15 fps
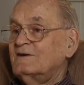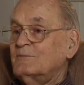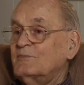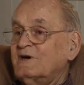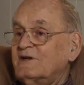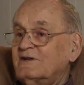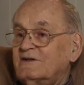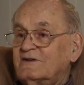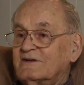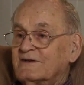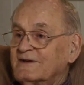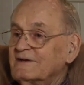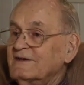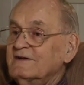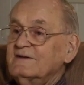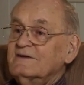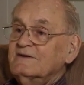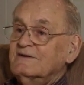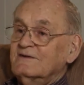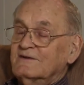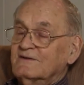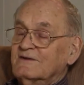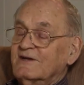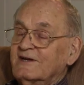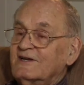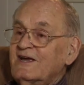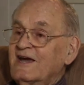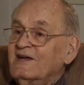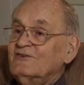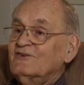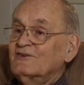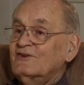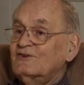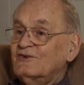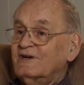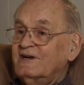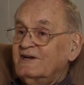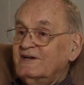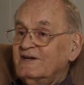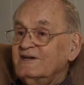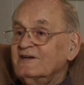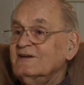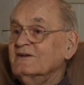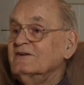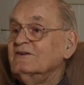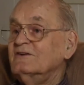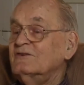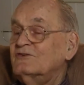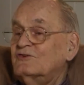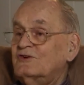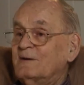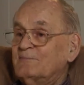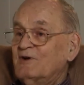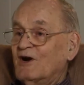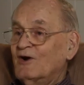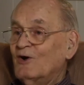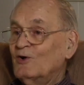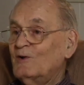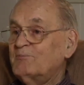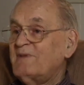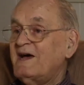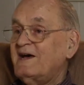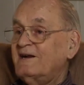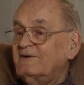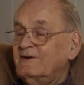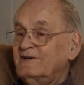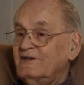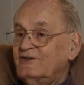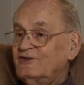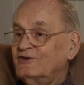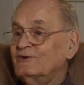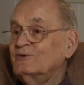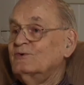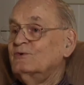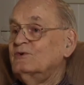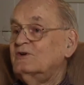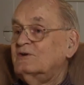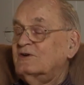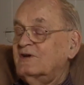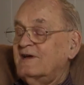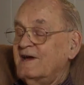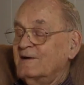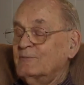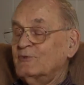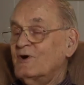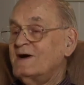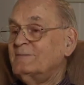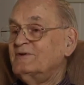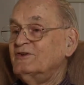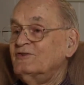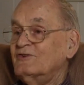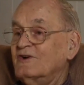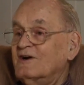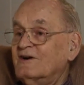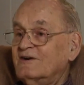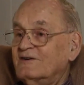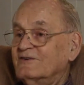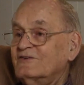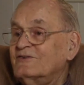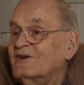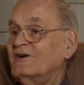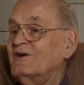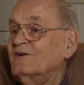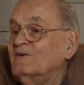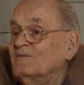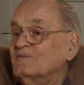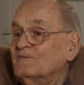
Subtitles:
But they canceled the training and shipped our whole battery to Camp Robinson, Arkansas,